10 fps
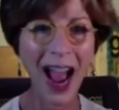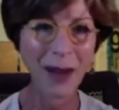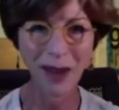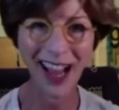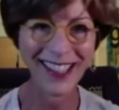
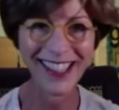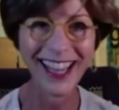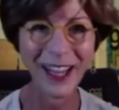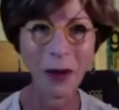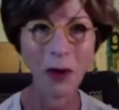I'm not
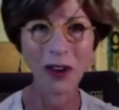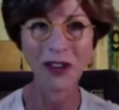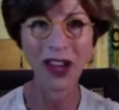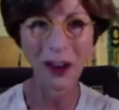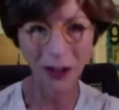saying a
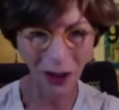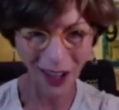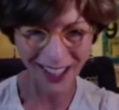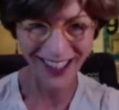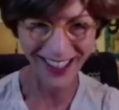word. They're
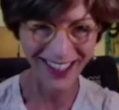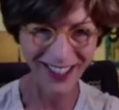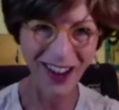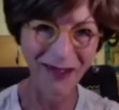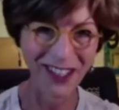causing the
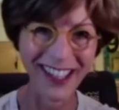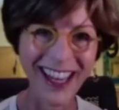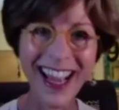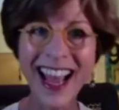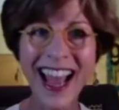disruption."